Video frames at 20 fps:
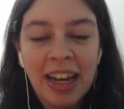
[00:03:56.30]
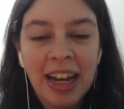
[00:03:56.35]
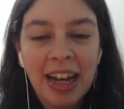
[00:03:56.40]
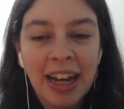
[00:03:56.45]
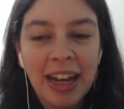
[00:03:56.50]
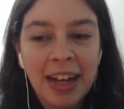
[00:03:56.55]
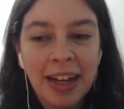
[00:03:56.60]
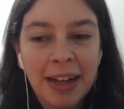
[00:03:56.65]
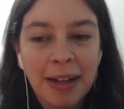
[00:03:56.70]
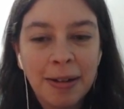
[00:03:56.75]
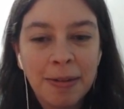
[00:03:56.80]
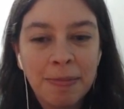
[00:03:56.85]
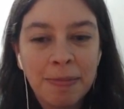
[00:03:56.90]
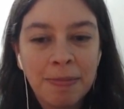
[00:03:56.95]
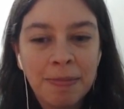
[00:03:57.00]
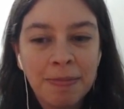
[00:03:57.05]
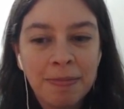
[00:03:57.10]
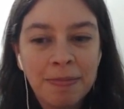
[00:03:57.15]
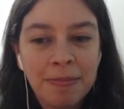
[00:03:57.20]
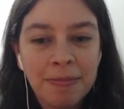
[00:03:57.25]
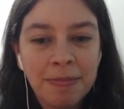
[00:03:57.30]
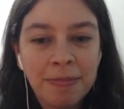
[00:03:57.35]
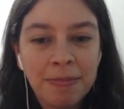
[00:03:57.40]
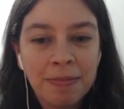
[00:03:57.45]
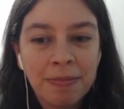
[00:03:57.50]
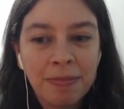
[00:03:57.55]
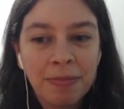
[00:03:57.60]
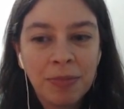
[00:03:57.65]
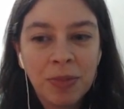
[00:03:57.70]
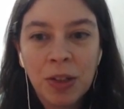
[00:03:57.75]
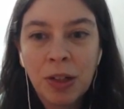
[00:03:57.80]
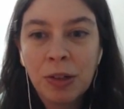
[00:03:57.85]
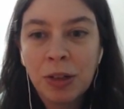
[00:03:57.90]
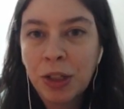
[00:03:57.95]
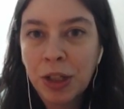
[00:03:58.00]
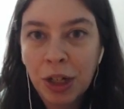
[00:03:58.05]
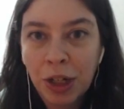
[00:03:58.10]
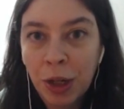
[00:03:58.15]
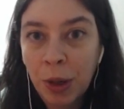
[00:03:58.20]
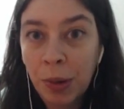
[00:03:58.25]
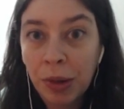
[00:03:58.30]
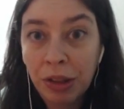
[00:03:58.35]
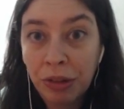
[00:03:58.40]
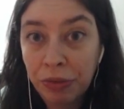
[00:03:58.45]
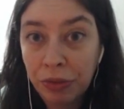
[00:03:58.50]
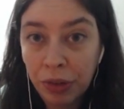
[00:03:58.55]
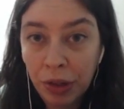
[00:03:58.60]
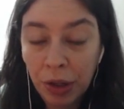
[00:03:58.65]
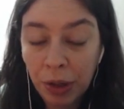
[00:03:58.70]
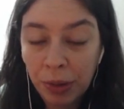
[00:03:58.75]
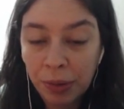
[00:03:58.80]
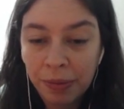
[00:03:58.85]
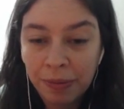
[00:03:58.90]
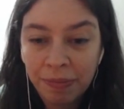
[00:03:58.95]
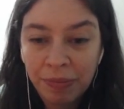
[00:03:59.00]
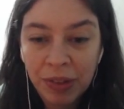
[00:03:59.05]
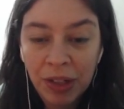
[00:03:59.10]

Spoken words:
So I'm just going to go with the flow.